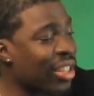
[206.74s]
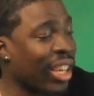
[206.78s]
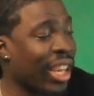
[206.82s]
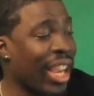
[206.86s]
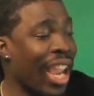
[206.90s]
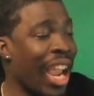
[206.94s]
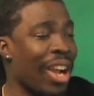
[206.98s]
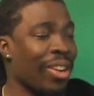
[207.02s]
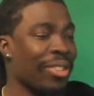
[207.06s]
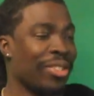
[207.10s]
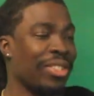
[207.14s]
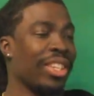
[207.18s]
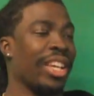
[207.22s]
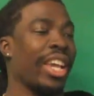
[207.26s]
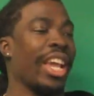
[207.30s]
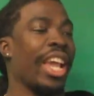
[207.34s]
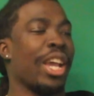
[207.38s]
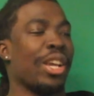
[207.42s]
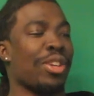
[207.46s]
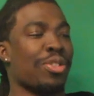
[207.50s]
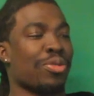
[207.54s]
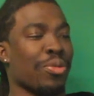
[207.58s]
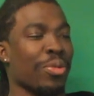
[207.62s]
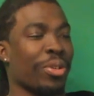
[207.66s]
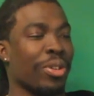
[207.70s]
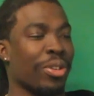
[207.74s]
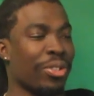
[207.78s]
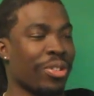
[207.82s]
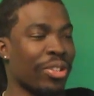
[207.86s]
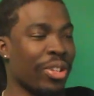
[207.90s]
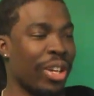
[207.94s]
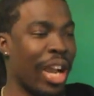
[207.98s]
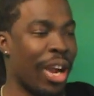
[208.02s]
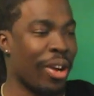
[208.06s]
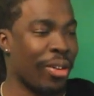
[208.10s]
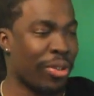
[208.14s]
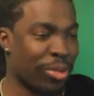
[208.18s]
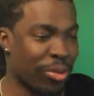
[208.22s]
account, said Andrew Reynolds
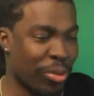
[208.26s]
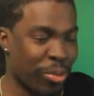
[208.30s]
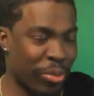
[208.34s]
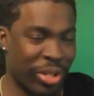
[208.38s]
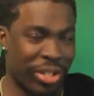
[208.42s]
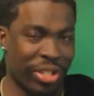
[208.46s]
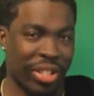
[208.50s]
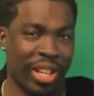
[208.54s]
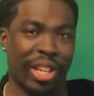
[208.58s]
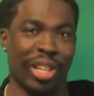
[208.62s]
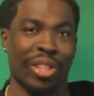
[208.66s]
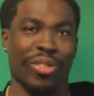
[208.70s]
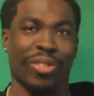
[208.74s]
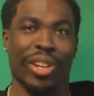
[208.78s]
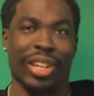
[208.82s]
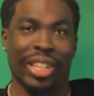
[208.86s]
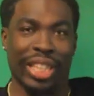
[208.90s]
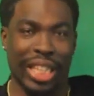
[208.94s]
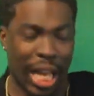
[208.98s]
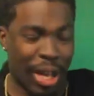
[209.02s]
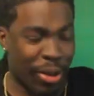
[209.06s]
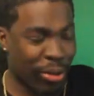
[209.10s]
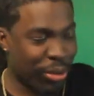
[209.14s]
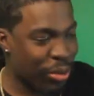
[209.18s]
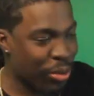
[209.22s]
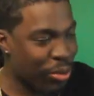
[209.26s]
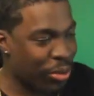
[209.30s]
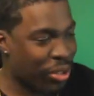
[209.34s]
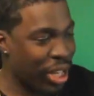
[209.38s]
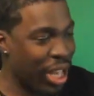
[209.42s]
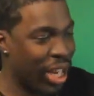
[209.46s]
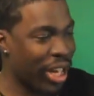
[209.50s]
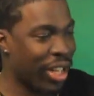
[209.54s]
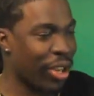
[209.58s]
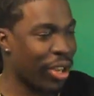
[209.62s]
on Hours would be sick as fuck. That was who said it,